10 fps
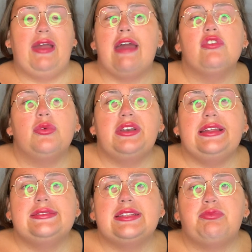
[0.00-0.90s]
Everyone
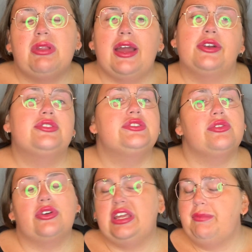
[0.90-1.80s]
needs lip liners, so
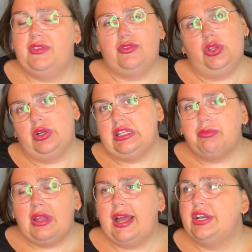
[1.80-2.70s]
they'll keep the velour lip
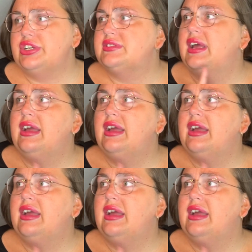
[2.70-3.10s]
liners.